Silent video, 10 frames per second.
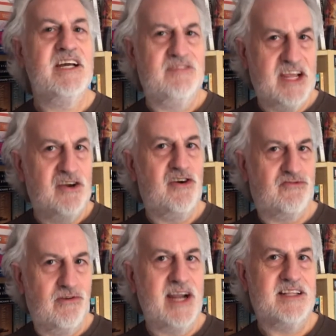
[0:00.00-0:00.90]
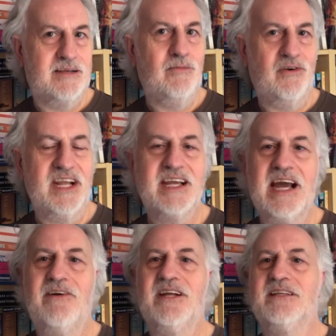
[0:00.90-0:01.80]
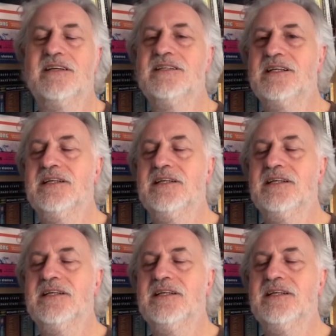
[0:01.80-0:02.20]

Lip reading: they could write demonic characters.